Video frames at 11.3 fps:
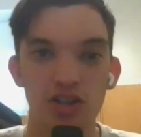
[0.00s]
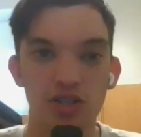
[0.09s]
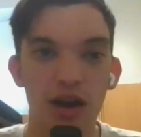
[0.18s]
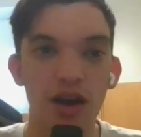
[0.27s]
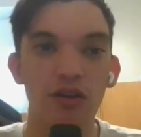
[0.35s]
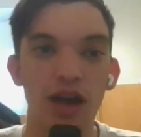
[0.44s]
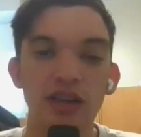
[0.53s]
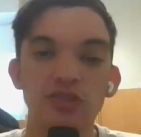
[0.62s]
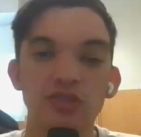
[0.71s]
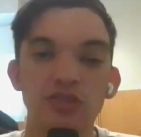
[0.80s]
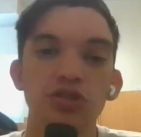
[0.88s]
So
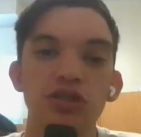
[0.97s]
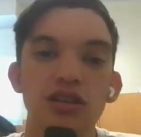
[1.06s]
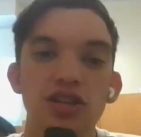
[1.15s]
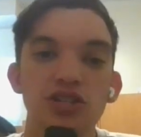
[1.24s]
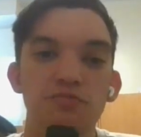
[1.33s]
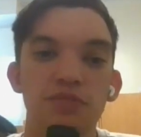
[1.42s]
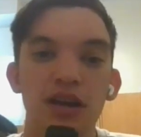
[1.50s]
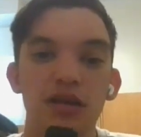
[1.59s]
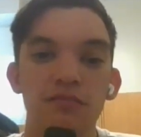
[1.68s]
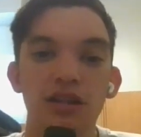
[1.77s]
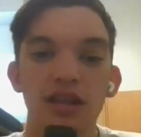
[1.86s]
I don't think this
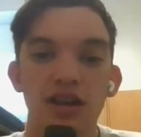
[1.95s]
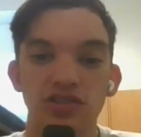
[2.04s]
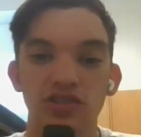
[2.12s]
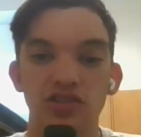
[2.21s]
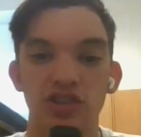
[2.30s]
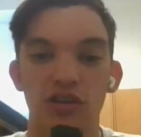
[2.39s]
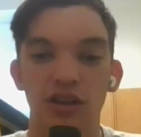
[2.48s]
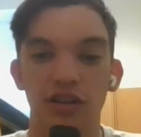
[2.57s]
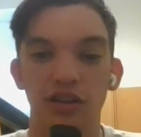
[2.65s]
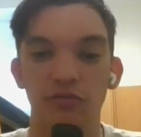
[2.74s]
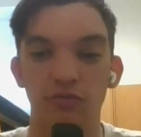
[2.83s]
pick can be
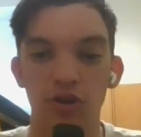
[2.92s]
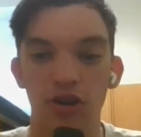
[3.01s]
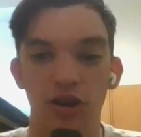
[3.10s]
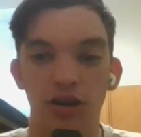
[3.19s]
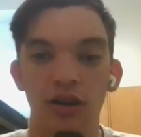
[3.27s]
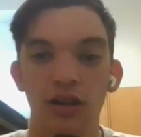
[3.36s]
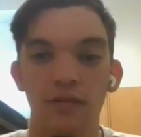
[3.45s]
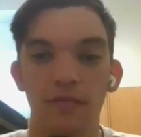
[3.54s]
necessarily wrong.